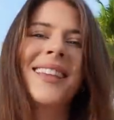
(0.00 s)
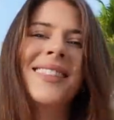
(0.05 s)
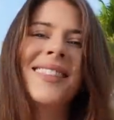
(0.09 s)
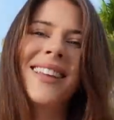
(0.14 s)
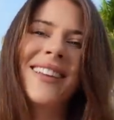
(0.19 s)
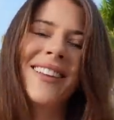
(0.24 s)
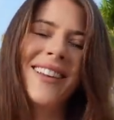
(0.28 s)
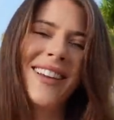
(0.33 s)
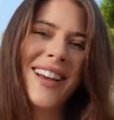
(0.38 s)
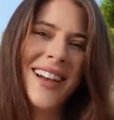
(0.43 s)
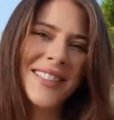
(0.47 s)

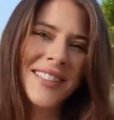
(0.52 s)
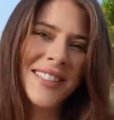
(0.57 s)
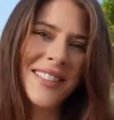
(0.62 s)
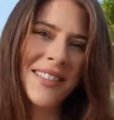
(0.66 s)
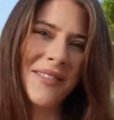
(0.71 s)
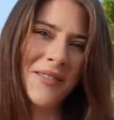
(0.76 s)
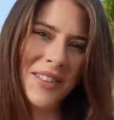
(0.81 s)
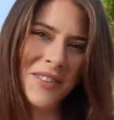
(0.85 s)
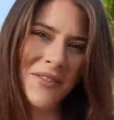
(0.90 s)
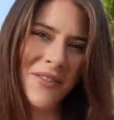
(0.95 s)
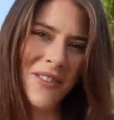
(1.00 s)
Thank you guys
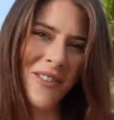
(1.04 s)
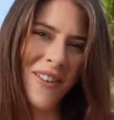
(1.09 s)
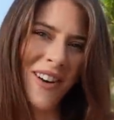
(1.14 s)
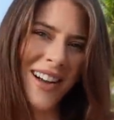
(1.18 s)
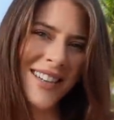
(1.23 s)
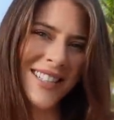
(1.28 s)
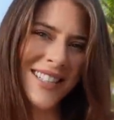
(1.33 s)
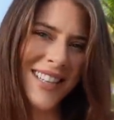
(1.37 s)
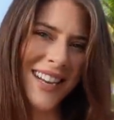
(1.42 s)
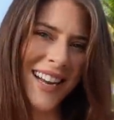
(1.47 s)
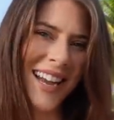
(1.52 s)
so much for
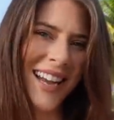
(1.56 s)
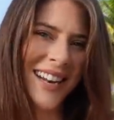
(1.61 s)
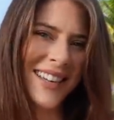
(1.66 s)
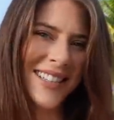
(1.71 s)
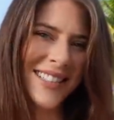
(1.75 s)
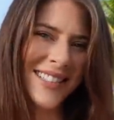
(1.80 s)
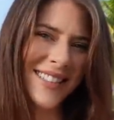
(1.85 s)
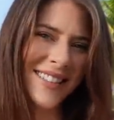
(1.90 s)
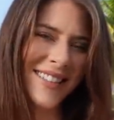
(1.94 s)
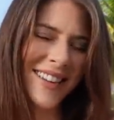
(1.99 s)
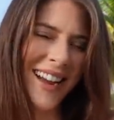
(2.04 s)
watching and I'll
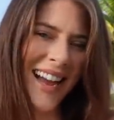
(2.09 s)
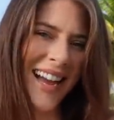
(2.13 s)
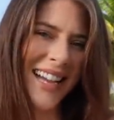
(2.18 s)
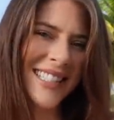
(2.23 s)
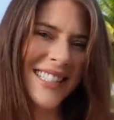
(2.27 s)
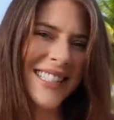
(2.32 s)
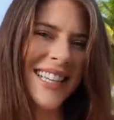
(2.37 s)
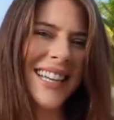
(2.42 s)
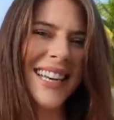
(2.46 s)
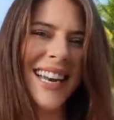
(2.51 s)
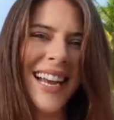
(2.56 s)
see you
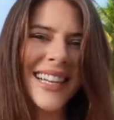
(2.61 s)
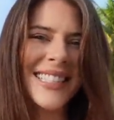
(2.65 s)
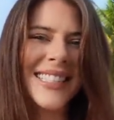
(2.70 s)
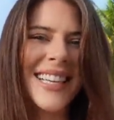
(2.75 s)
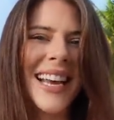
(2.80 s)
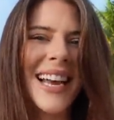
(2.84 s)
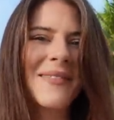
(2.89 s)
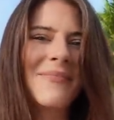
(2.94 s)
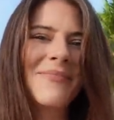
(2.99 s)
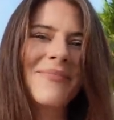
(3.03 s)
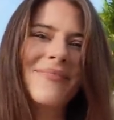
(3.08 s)
guys next
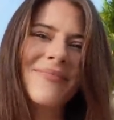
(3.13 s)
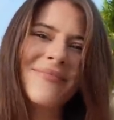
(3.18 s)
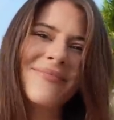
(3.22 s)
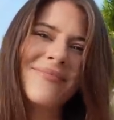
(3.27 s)
time.